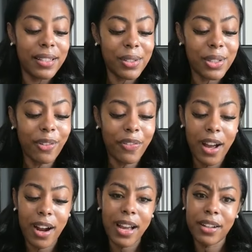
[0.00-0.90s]
So, so
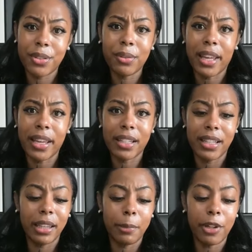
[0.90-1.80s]
far, I do like
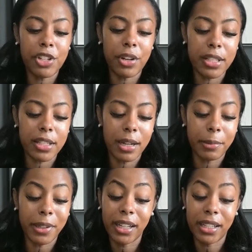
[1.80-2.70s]
the Daily Moisturizer.
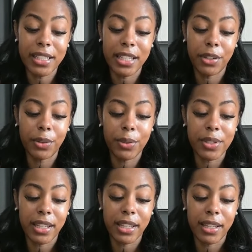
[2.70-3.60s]
I'm going to continue
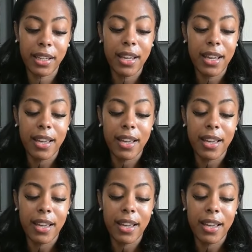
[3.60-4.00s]
using it